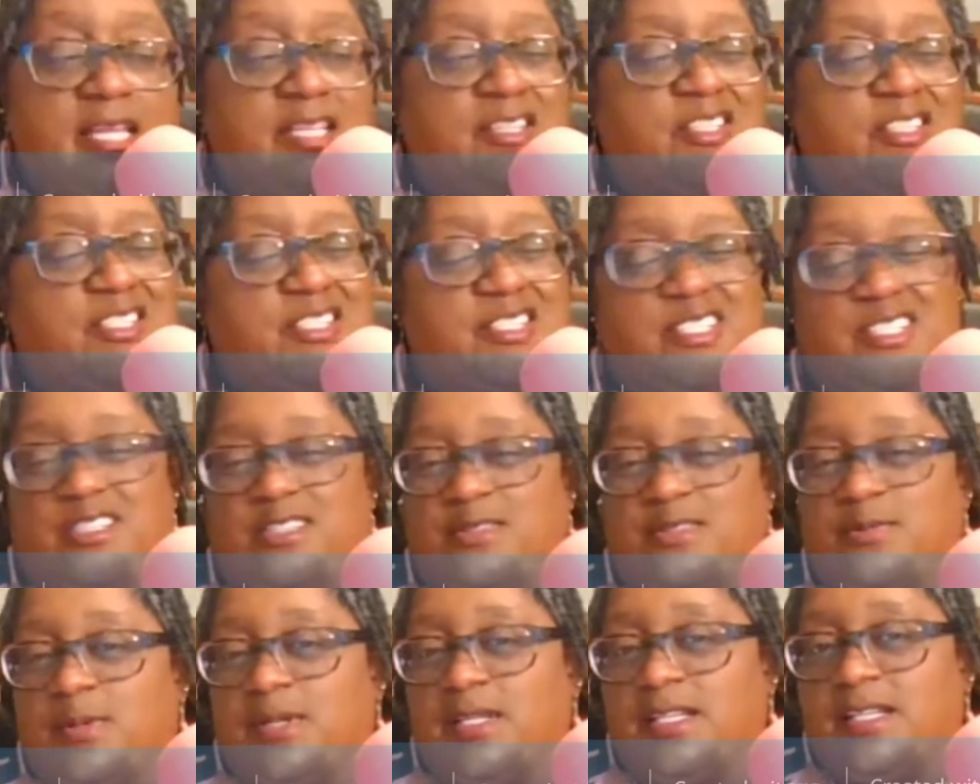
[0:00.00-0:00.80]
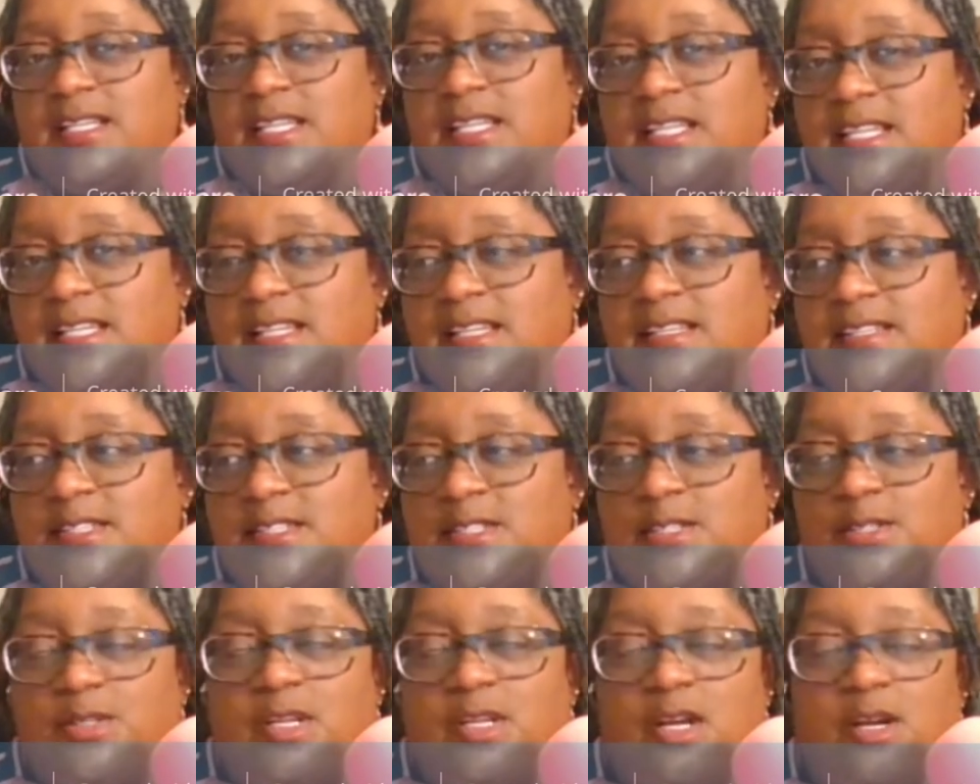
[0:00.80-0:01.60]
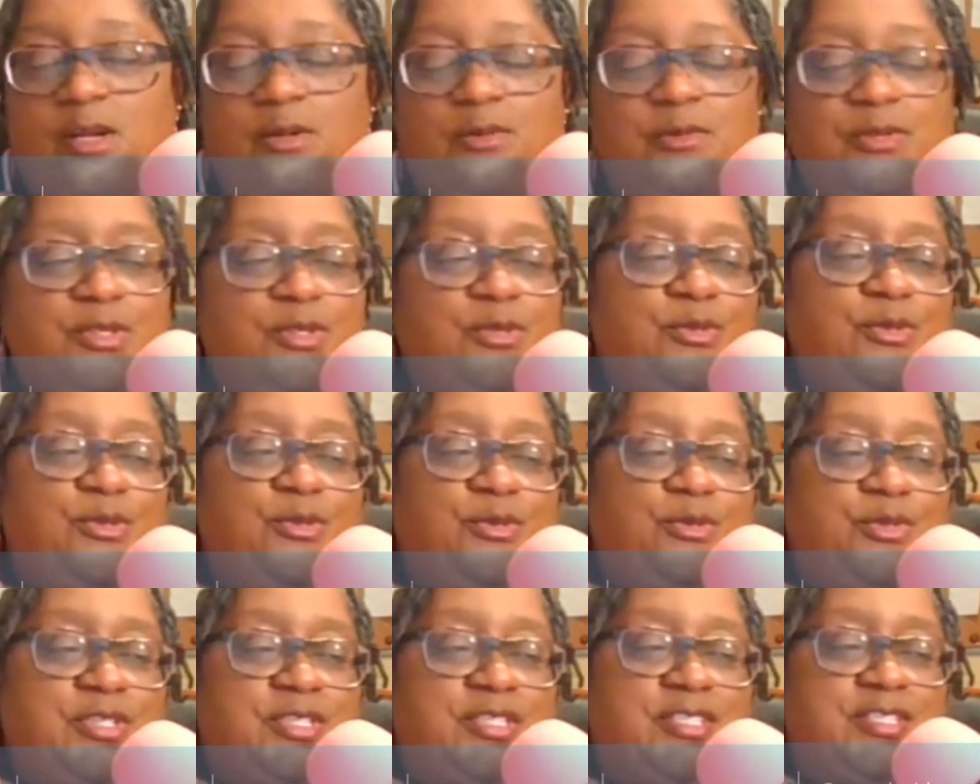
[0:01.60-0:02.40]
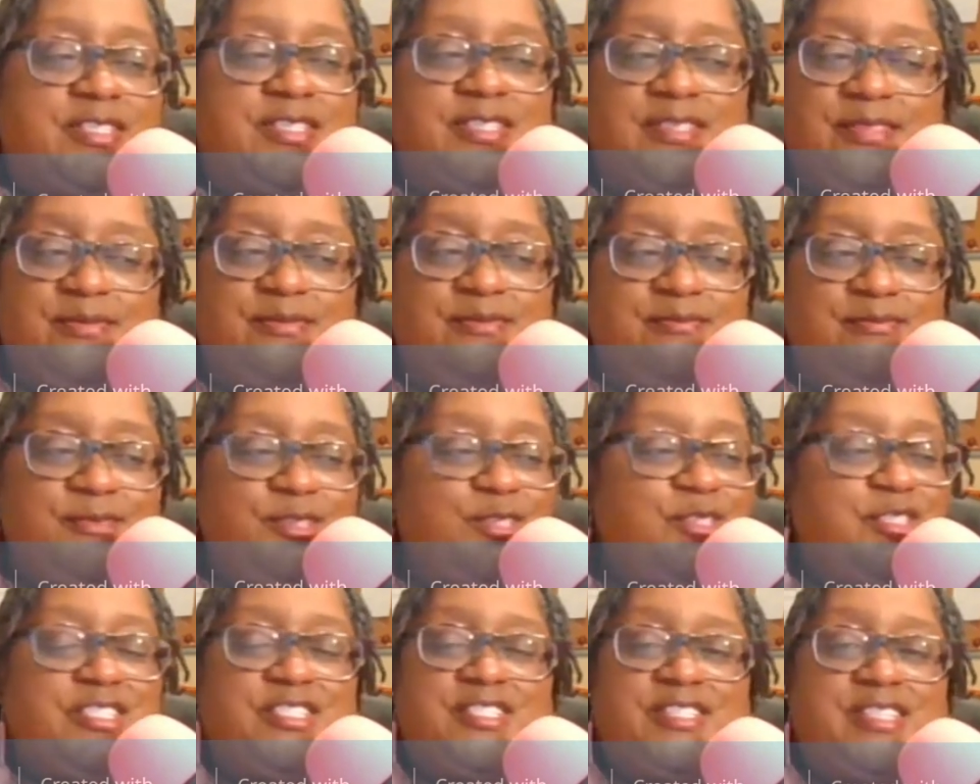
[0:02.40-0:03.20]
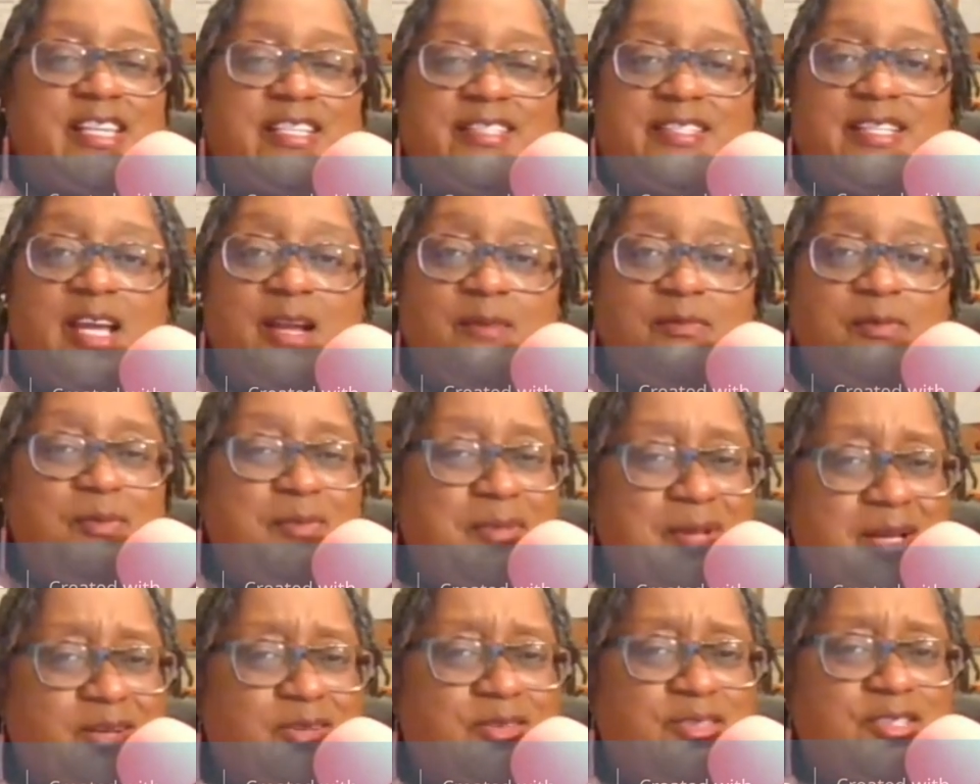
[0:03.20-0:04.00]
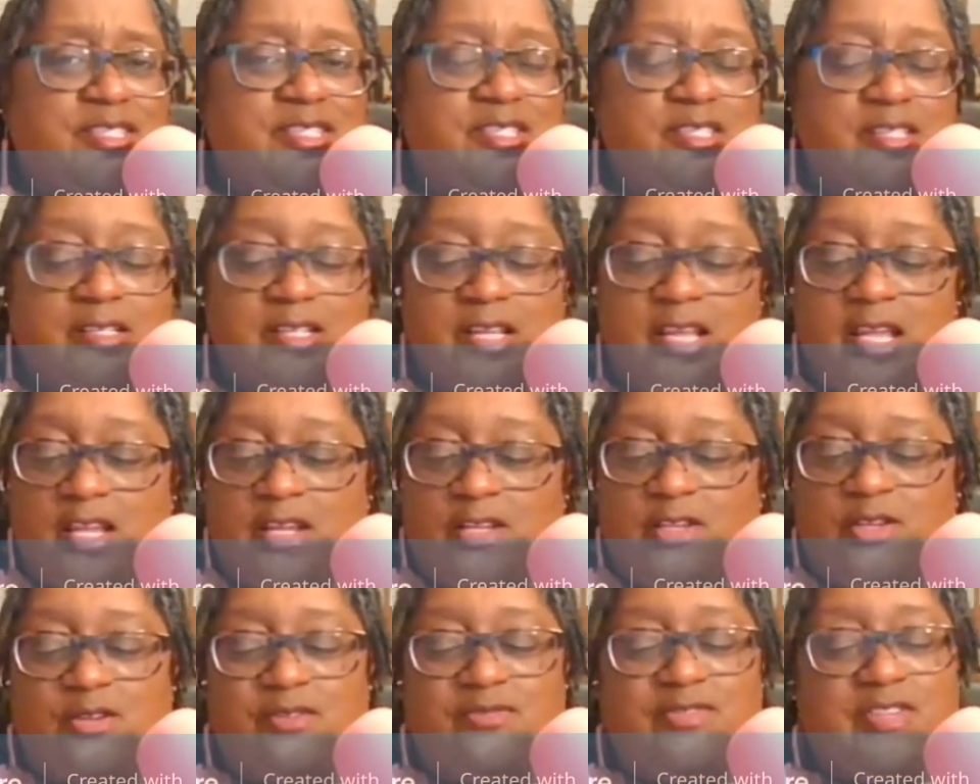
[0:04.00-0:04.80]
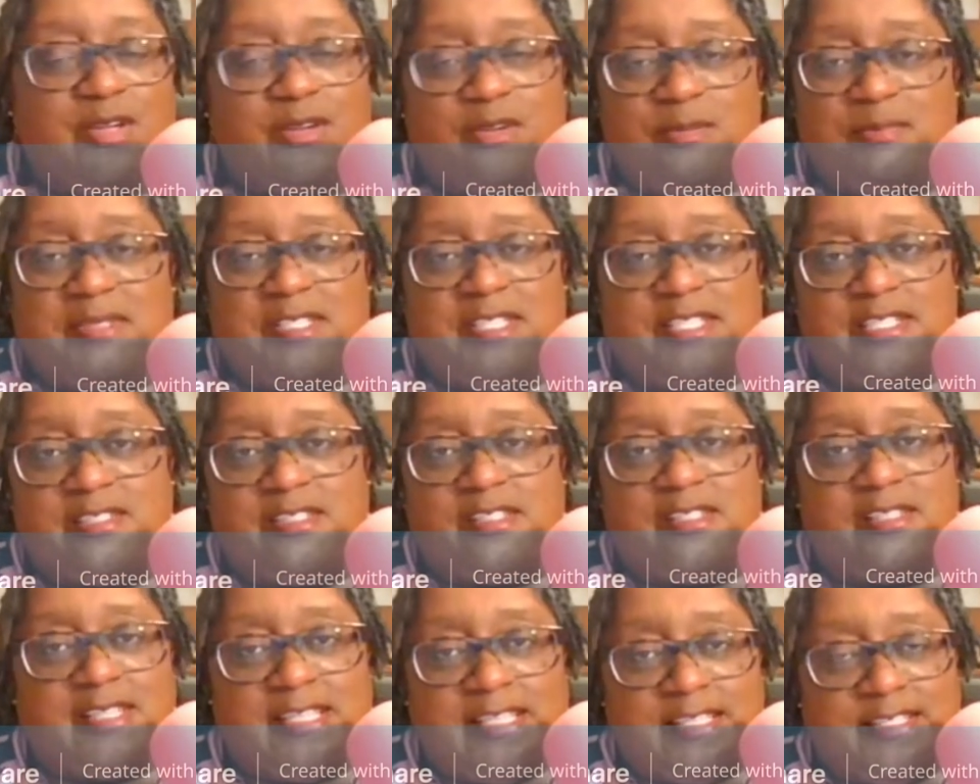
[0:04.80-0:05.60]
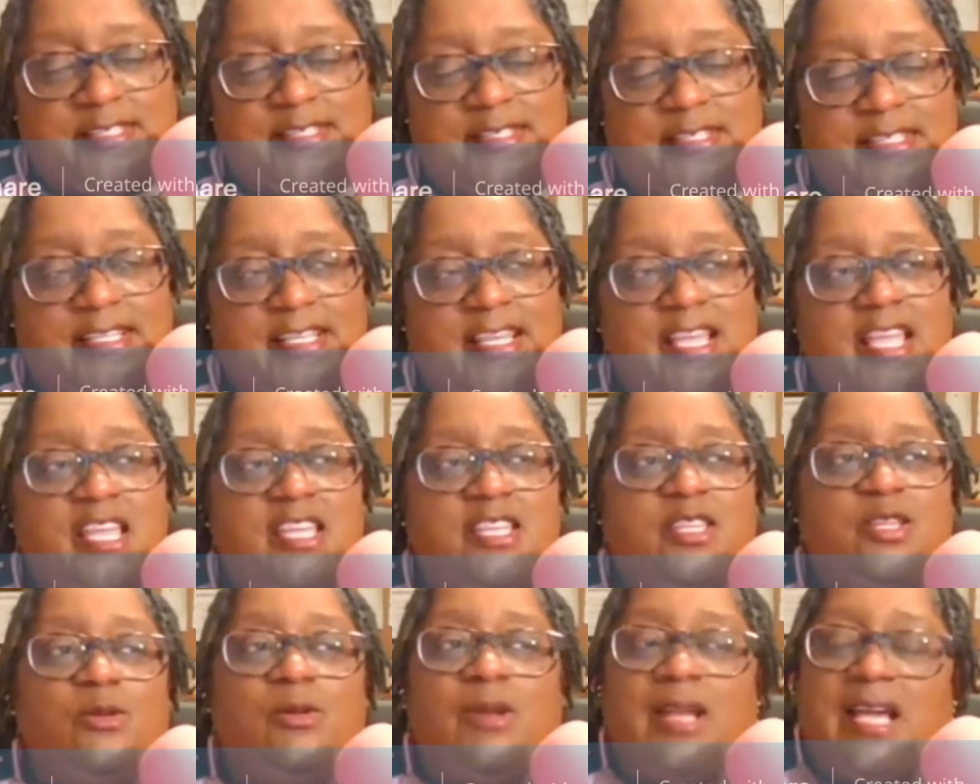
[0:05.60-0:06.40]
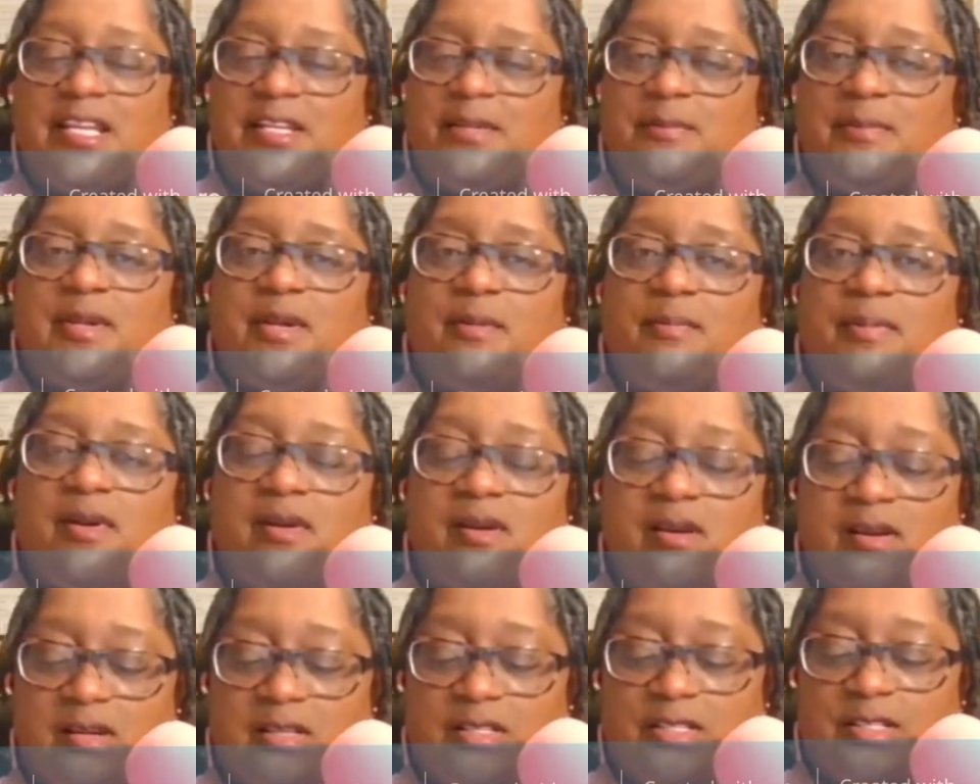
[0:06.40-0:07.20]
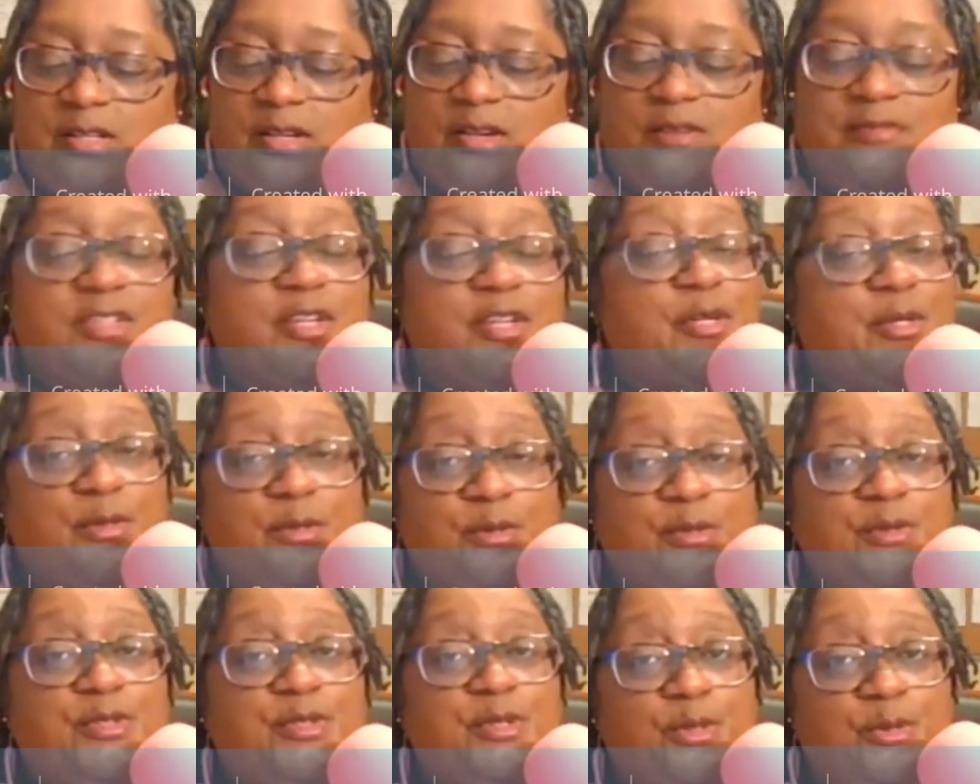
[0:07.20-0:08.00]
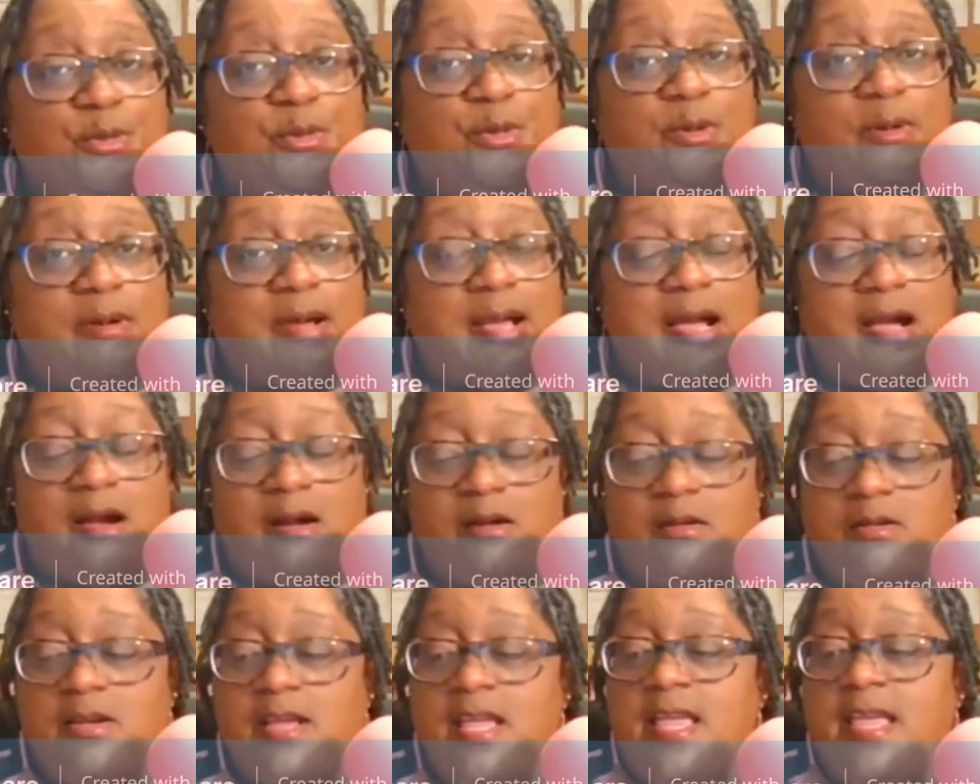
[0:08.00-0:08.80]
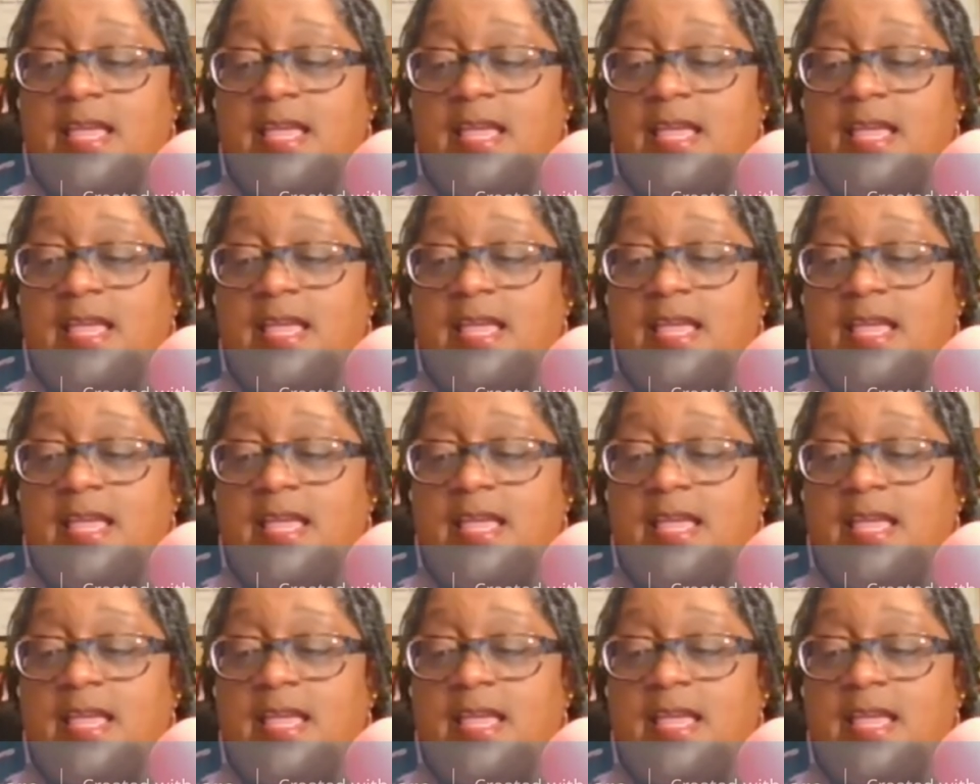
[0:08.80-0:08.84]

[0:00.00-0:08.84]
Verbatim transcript: Just is what it is, you know. You you just just that type of person. You're very materialistic. You like to be a part of the who's who crowd.